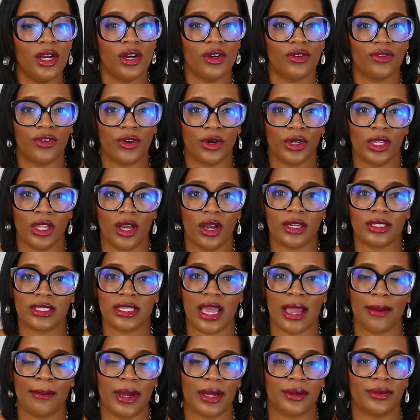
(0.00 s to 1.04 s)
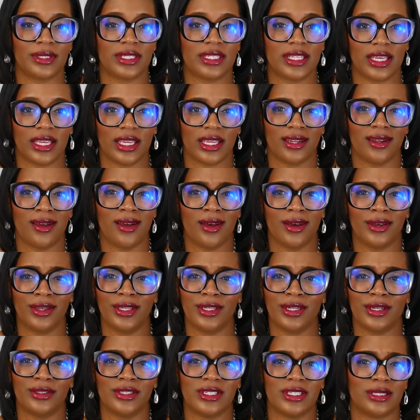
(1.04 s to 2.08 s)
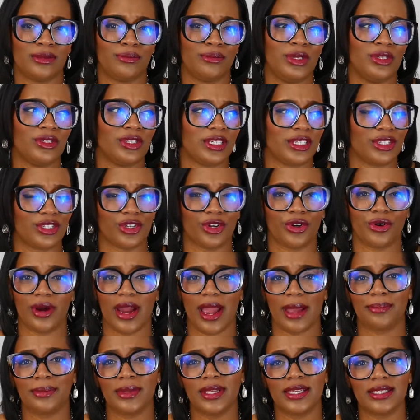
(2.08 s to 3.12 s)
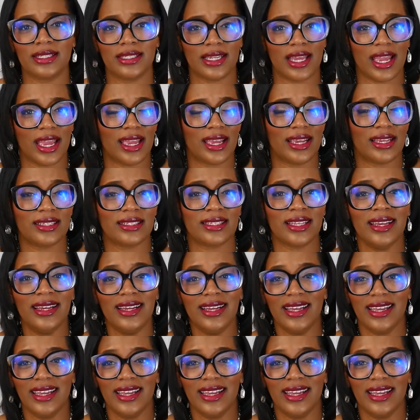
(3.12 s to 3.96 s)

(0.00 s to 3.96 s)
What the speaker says: For a long time, I was thinking, this music is crap these days.